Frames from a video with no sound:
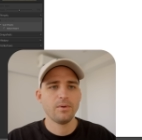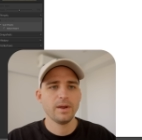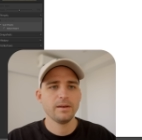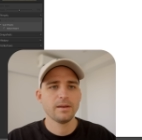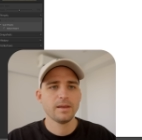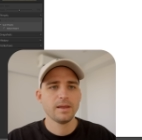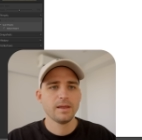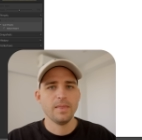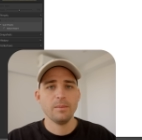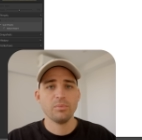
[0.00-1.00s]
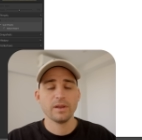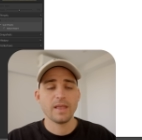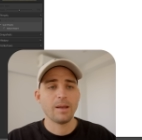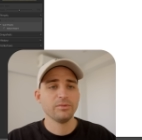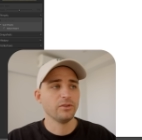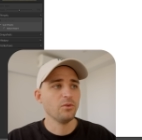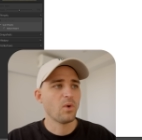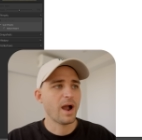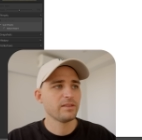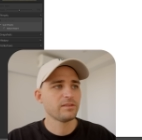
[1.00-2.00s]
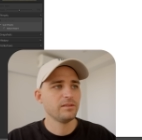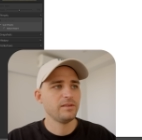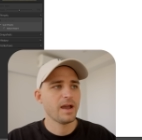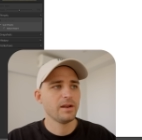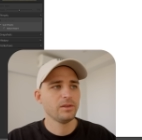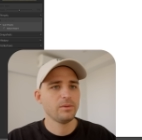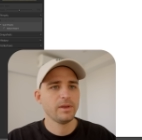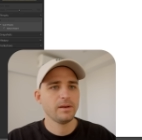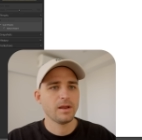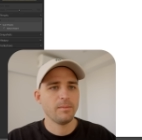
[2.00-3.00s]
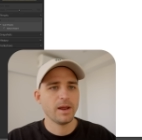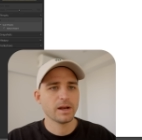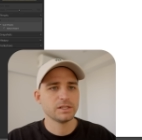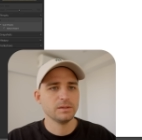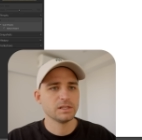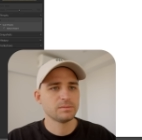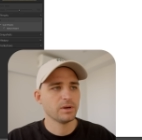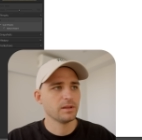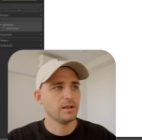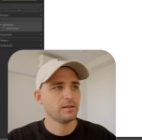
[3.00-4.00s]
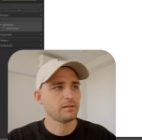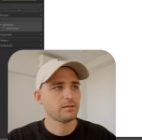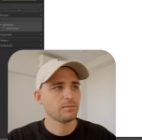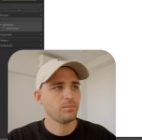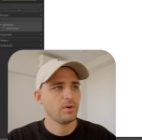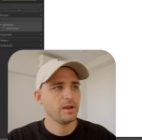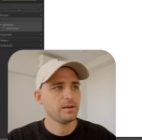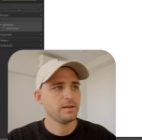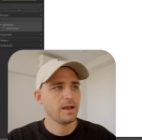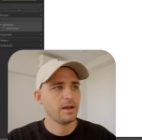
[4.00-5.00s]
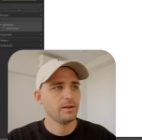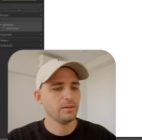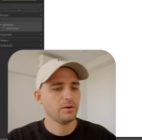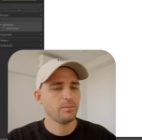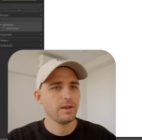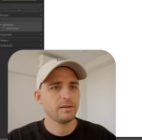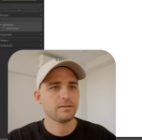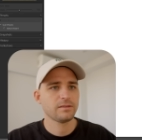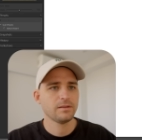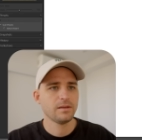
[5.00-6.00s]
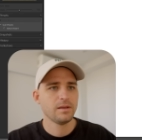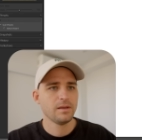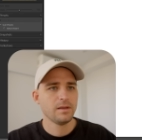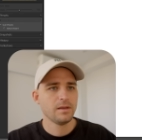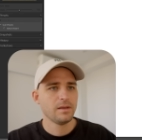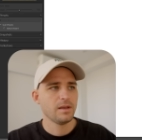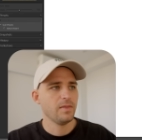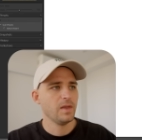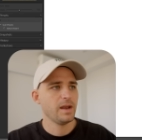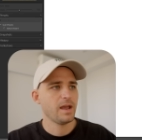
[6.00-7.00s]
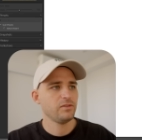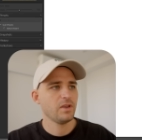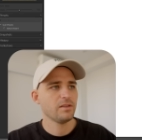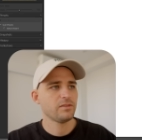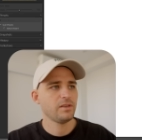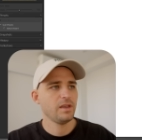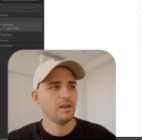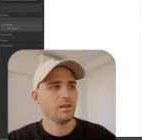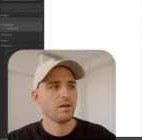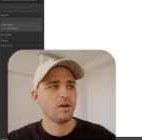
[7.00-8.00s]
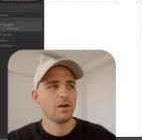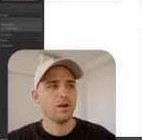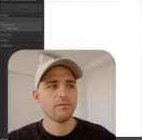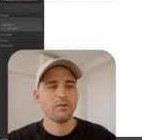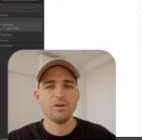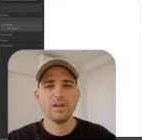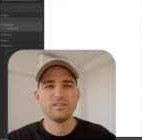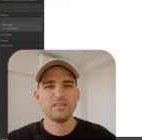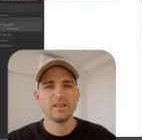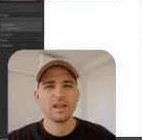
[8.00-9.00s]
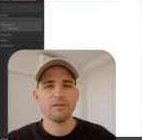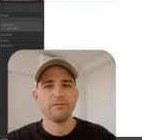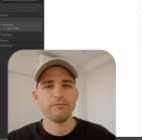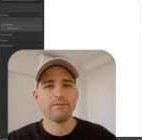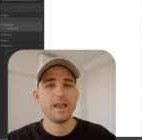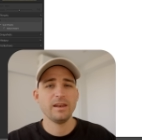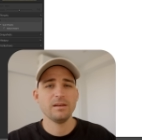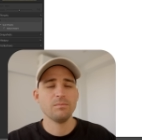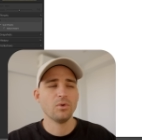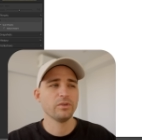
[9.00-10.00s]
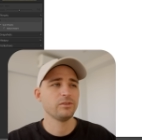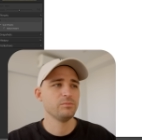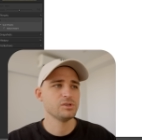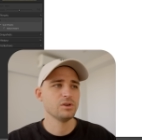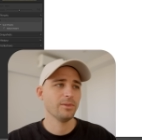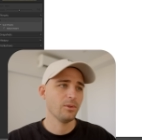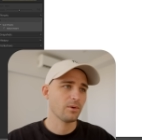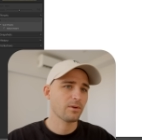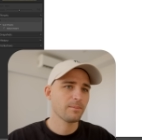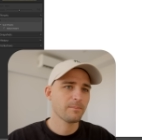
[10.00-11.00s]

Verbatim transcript: and then bring the absolute whites down a little bit. I might actually just bring this point down a little bit. And then as you can see, overall, it's just like a faded, more subdued look,